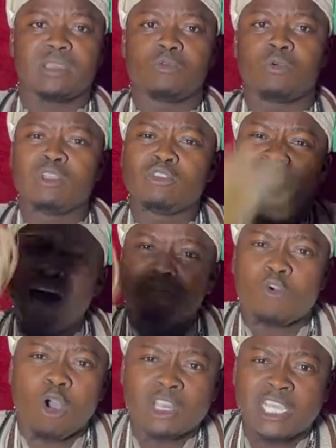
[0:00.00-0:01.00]
When you
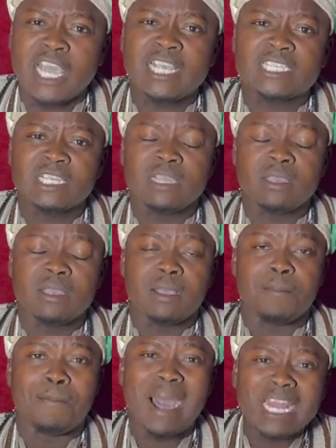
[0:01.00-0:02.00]
have court case,
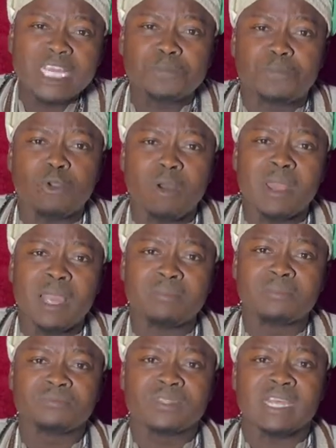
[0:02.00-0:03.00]
marriage
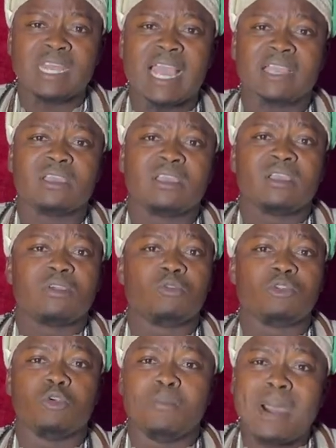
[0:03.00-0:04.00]
problem, like
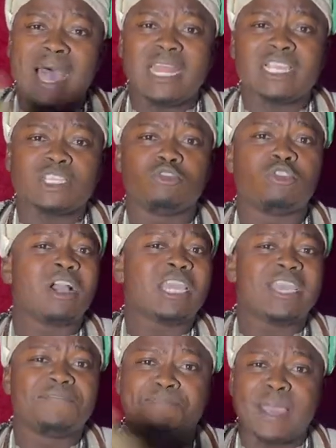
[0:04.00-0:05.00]
you married, you don't
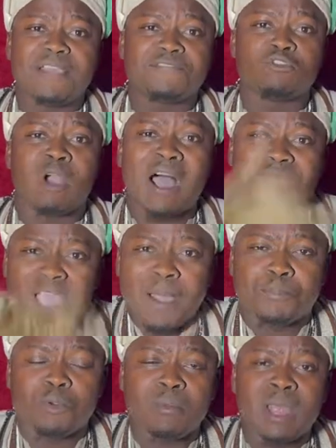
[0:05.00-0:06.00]
give birth, you have
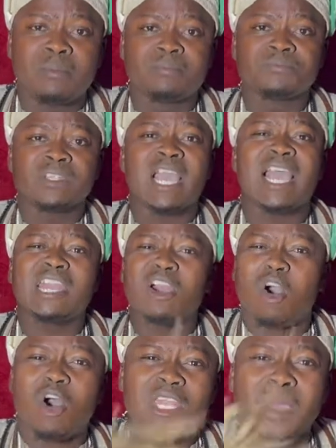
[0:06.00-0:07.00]
that problem, any
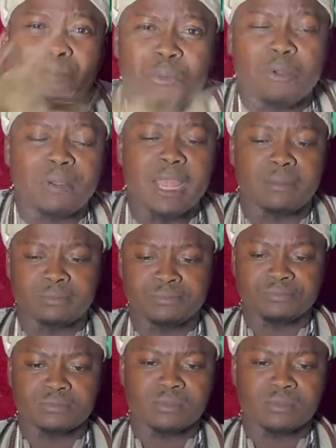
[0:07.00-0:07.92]
other problem.